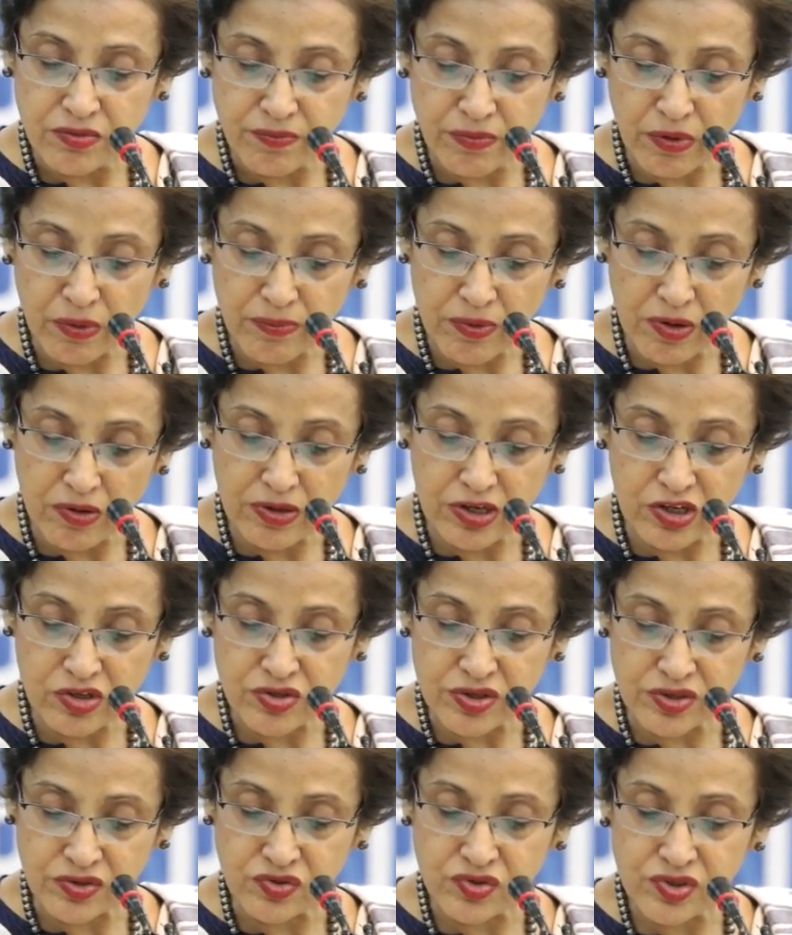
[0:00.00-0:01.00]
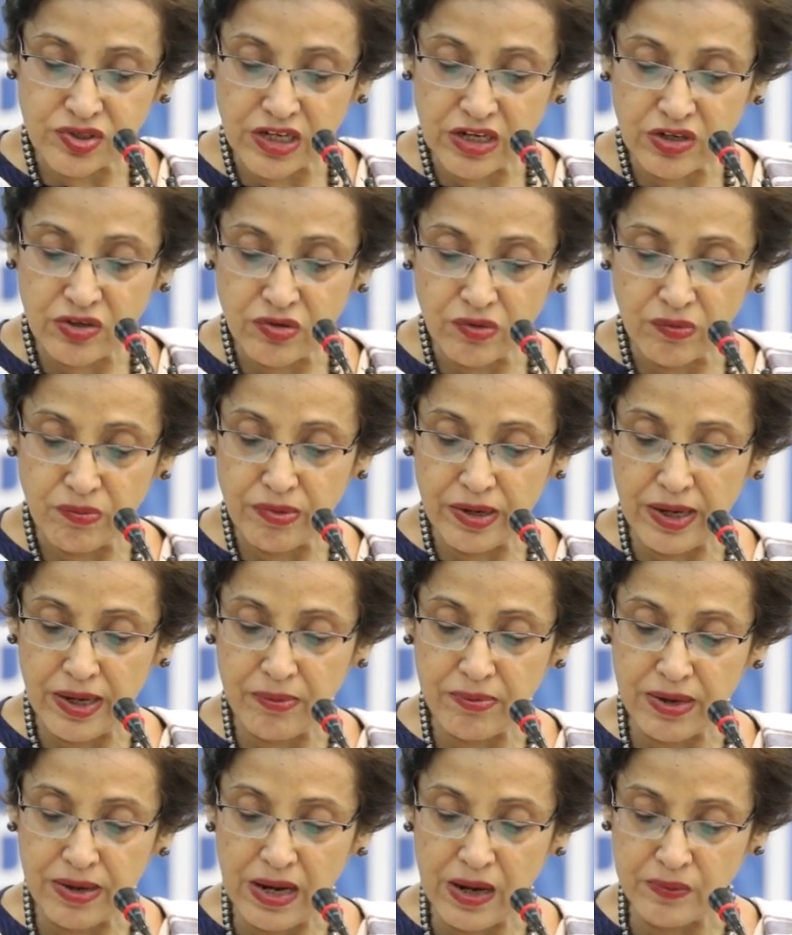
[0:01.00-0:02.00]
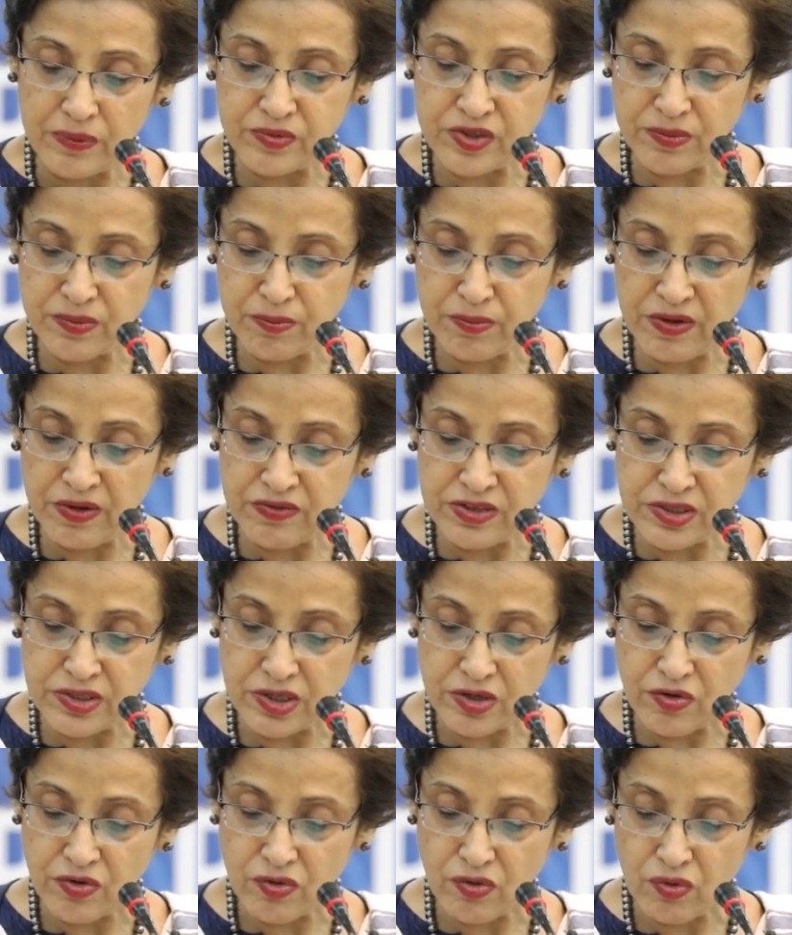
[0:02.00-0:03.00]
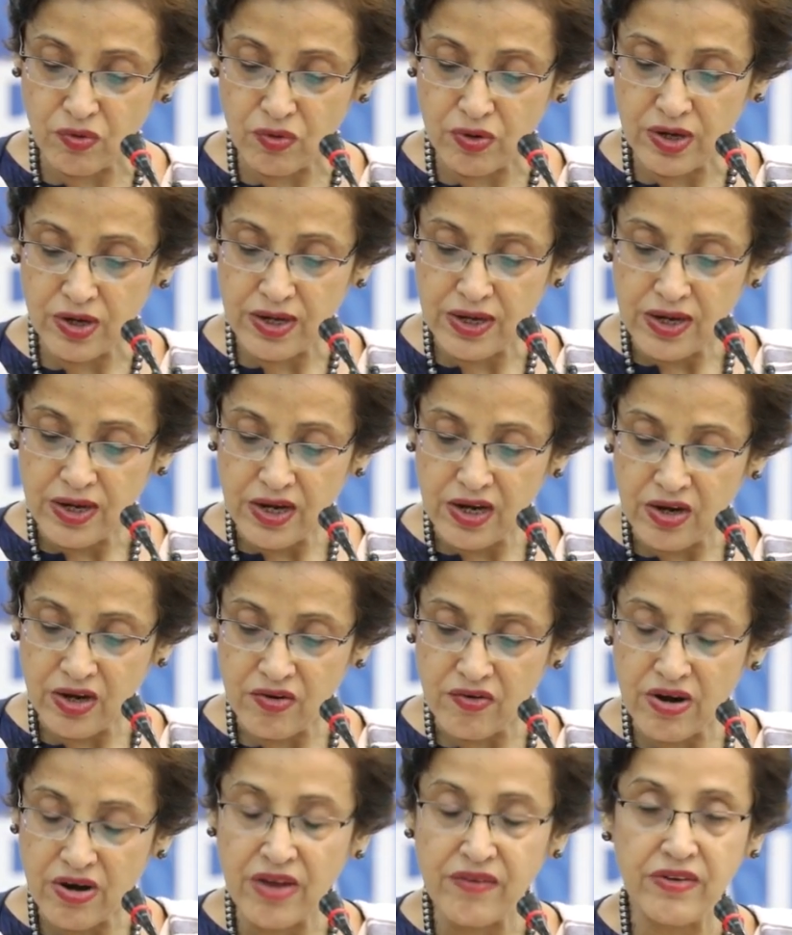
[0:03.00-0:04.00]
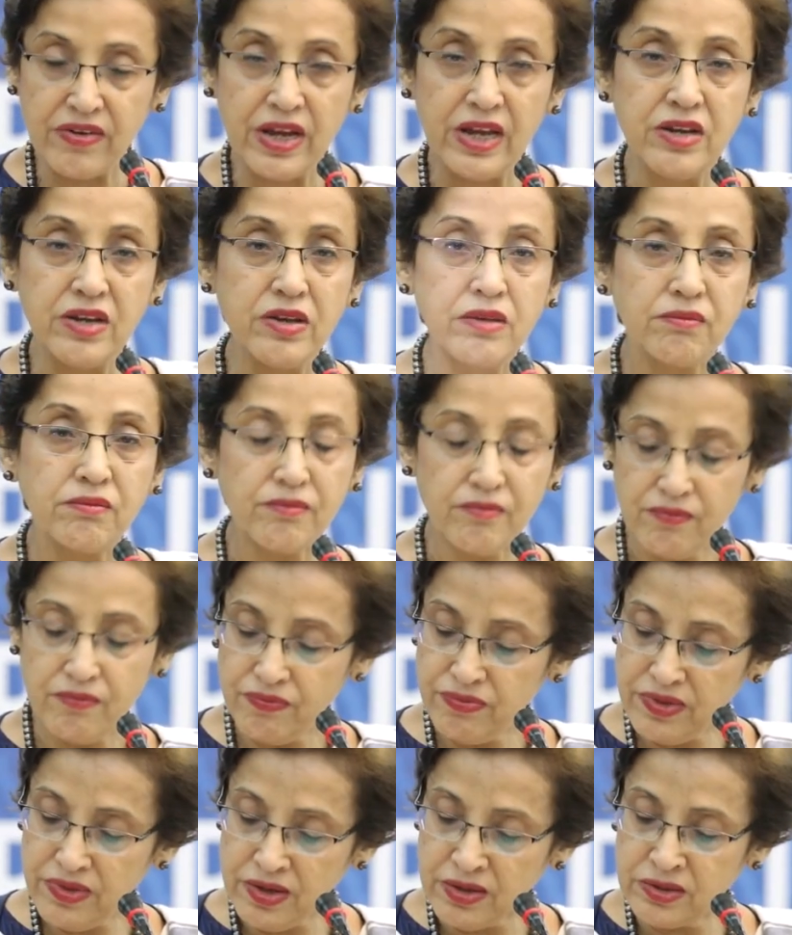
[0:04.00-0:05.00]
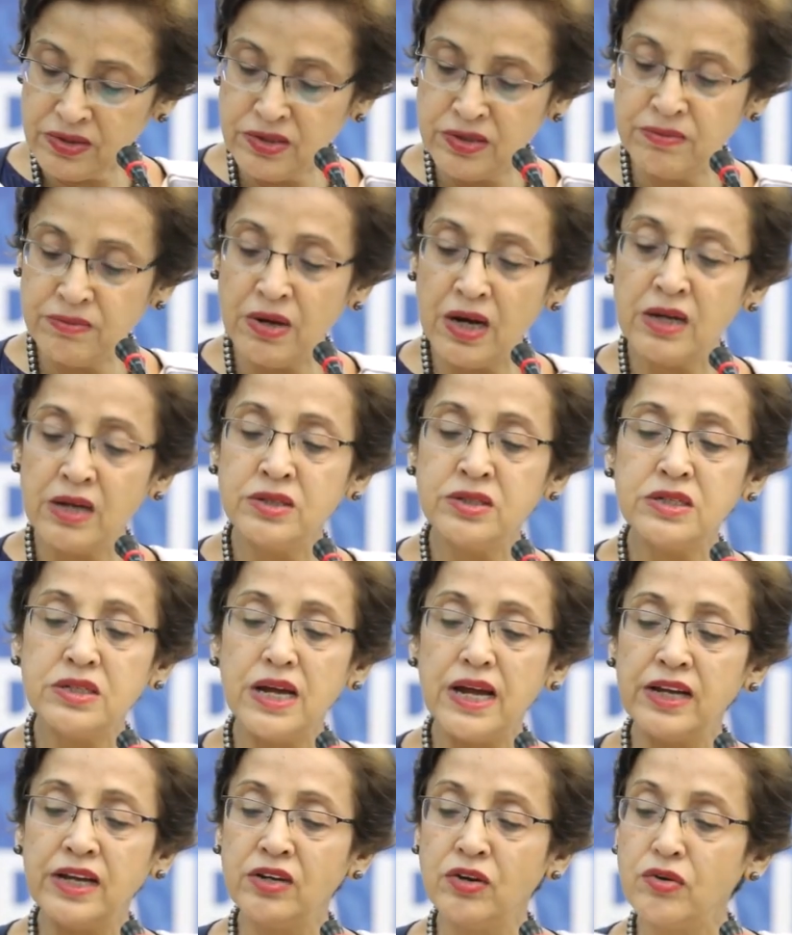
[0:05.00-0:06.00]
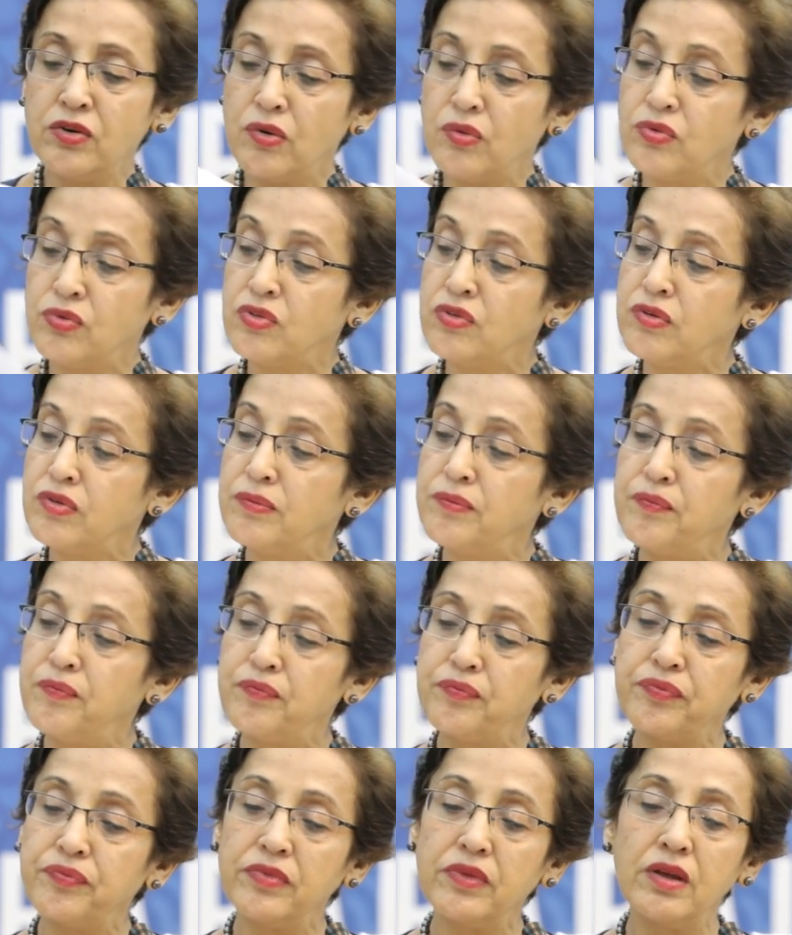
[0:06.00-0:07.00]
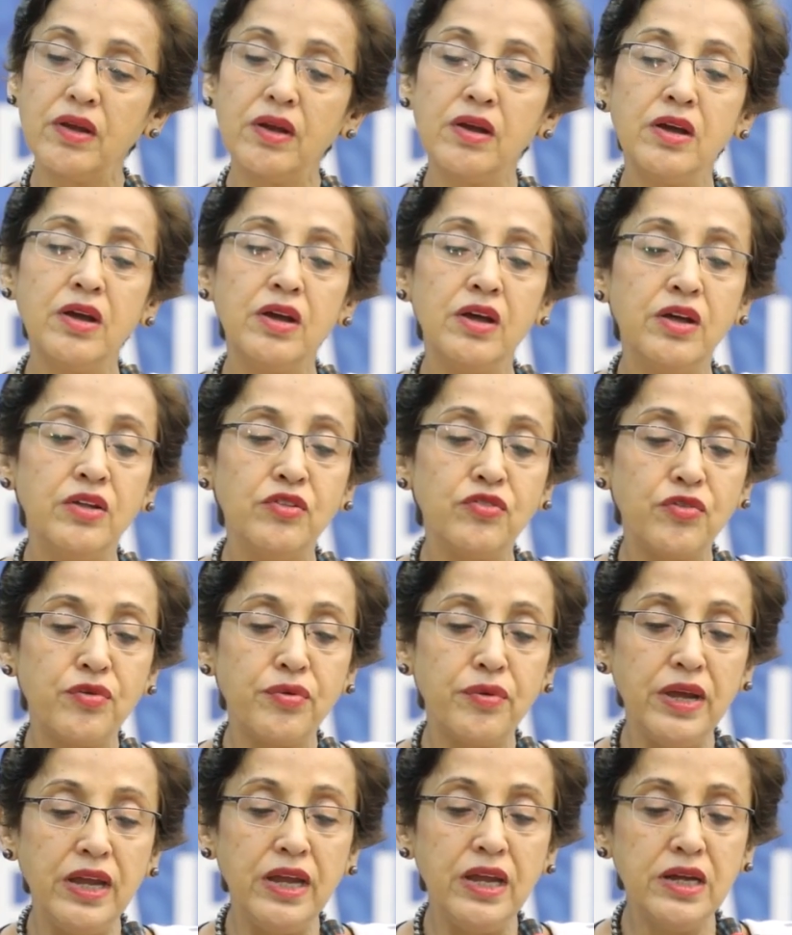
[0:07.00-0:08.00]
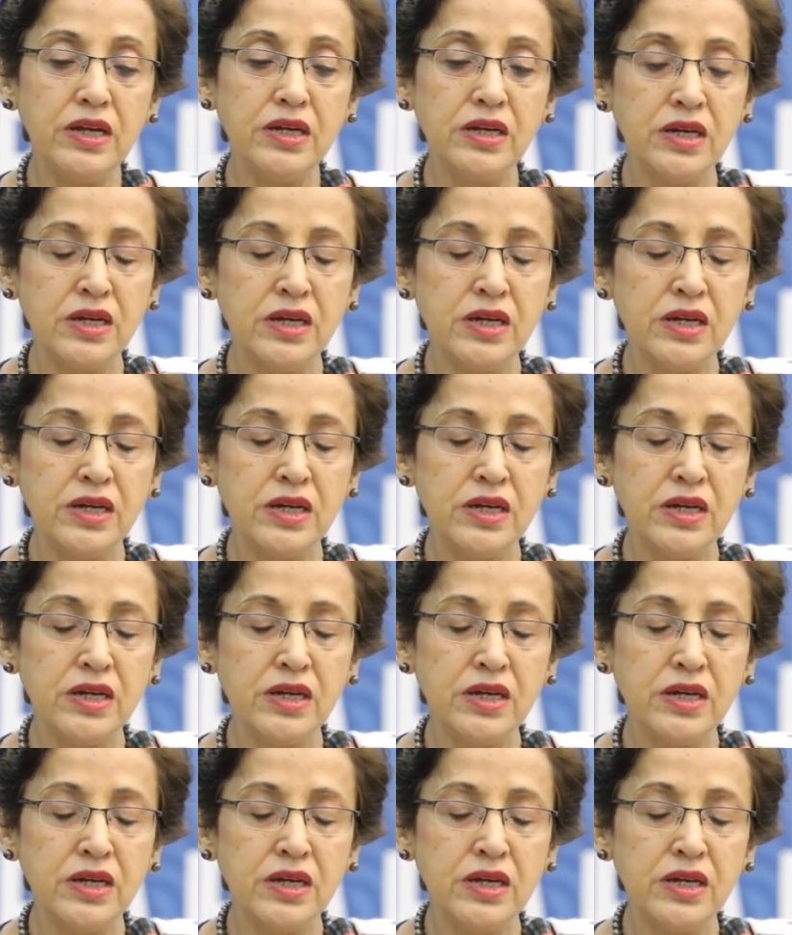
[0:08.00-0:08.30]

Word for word: populations set to play perhaps a pivotal role in driving demand and growth. Three,